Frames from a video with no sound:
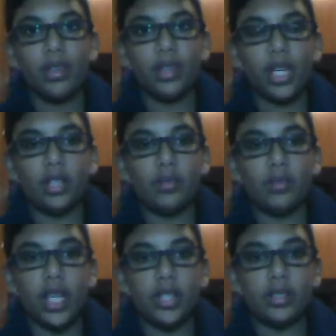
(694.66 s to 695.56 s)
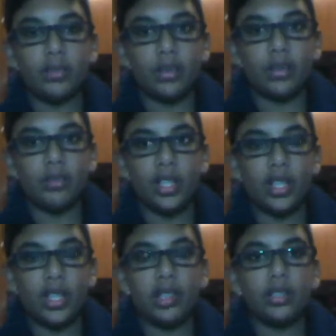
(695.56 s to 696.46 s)
And in case North Korea
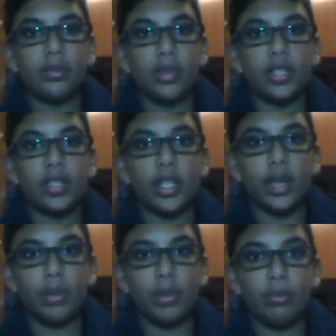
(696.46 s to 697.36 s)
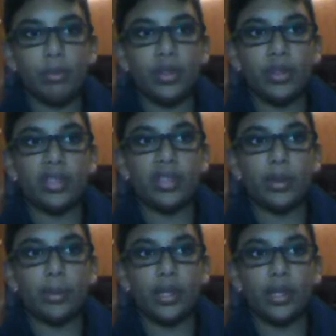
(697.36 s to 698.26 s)
does launch a military campaign, we pull out these
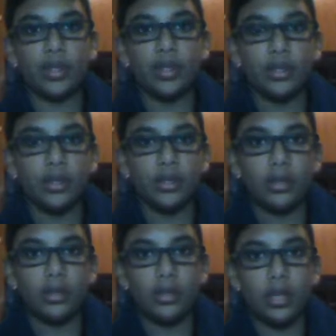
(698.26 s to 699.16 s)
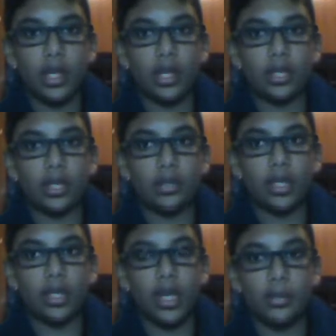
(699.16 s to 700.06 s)
weapons and
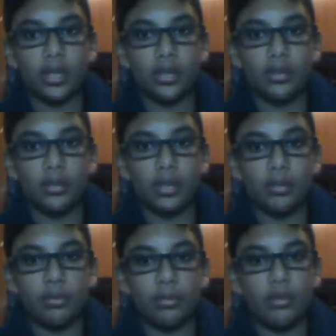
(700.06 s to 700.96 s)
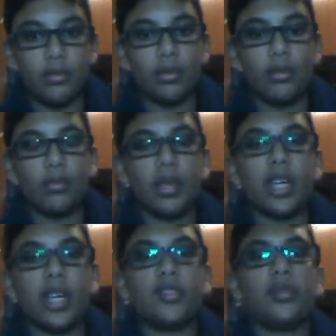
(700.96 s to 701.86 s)
attempt to destroy them.
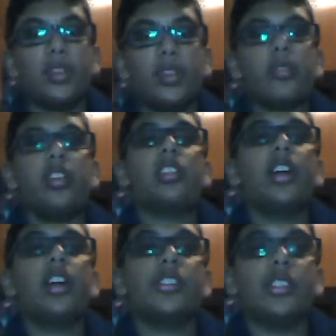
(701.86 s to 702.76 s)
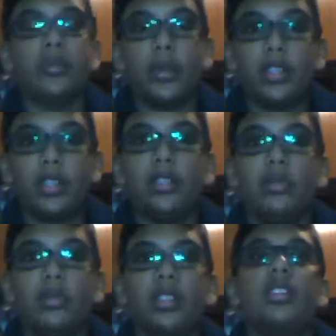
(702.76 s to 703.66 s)
Because if North Korea launches one
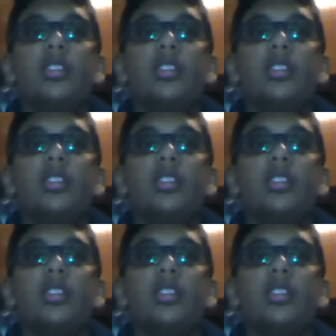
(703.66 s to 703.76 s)
nuke